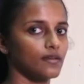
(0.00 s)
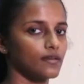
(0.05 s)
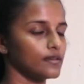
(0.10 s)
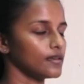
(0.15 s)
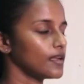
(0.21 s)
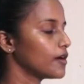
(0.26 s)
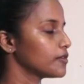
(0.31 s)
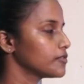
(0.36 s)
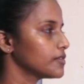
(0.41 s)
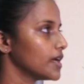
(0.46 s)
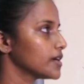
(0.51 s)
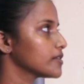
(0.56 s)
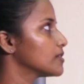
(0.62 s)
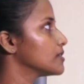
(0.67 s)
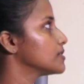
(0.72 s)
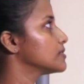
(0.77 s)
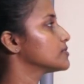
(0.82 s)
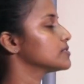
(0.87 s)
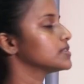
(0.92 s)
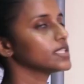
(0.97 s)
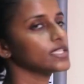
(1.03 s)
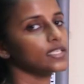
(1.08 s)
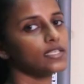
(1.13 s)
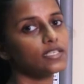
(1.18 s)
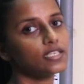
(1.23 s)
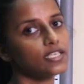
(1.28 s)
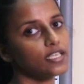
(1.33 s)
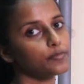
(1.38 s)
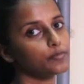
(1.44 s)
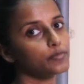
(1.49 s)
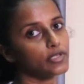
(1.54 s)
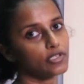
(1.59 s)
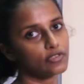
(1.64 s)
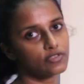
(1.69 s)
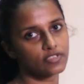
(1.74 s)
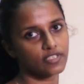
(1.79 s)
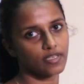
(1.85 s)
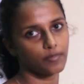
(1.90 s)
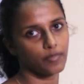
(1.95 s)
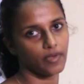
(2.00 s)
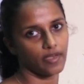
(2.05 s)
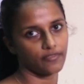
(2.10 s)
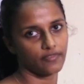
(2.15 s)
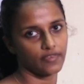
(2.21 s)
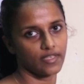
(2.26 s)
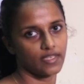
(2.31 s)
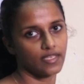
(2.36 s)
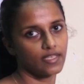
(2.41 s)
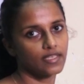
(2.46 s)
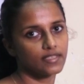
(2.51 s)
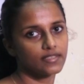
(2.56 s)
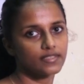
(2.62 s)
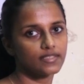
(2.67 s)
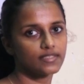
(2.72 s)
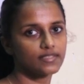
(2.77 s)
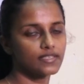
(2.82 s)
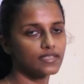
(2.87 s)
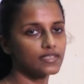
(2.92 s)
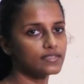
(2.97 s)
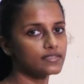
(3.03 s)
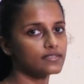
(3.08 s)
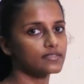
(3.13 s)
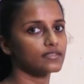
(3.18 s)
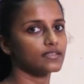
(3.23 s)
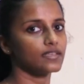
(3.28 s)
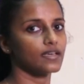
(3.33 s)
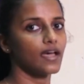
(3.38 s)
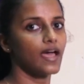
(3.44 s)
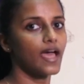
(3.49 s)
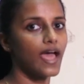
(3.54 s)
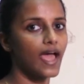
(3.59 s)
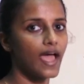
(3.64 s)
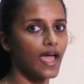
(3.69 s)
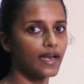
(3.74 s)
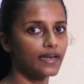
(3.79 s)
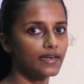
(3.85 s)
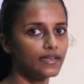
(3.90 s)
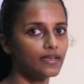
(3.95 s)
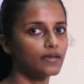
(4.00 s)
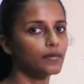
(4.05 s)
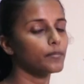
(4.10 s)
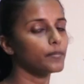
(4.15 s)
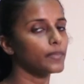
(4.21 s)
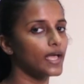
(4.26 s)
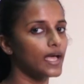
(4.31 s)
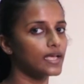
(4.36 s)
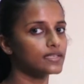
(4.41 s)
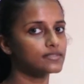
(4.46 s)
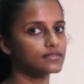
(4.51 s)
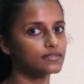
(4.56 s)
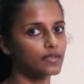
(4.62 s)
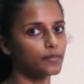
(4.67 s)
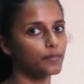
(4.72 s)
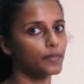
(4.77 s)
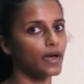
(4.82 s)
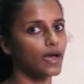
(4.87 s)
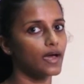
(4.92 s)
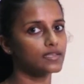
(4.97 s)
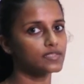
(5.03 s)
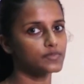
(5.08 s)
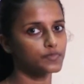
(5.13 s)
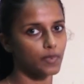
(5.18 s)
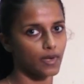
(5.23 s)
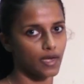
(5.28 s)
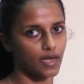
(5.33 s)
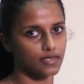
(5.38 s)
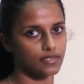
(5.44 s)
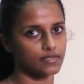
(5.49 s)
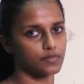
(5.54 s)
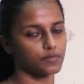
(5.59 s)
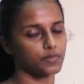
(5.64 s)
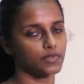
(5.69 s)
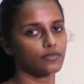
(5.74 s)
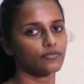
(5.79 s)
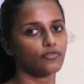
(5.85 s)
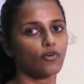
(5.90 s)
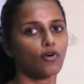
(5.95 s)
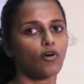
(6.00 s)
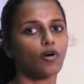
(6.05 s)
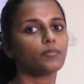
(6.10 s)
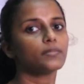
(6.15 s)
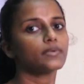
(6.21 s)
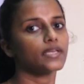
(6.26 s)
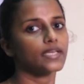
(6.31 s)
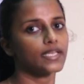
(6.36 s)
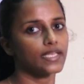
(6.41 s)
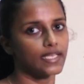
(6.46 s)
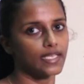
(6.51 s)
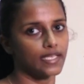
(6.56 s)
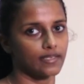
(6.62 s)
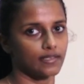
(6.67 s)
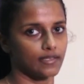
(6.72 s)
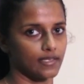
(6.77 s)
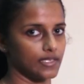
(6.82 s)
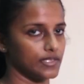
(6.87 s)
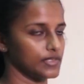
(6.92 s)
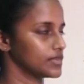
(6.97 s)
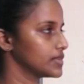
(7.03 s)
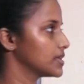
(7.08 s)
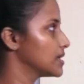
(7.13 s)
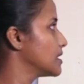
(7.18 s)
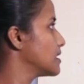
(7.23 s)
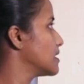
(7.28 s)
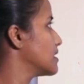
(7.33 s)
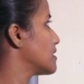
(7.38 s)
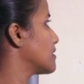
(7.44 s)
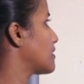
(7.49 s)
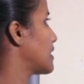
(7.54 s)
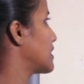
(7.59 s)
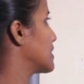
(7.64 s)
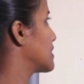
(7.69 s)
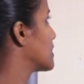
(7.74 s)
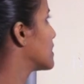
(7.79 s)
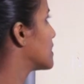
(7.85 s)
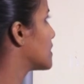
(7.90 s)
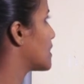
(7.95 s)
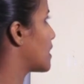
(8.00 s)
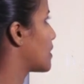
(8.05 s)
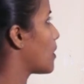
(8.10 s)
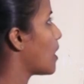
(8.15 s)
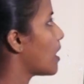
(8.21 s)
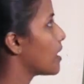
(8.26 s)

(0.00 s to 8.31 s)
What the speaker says: Now we are going to learn le plus que parfait. This is the had plus the past participle form in English. Right. Now,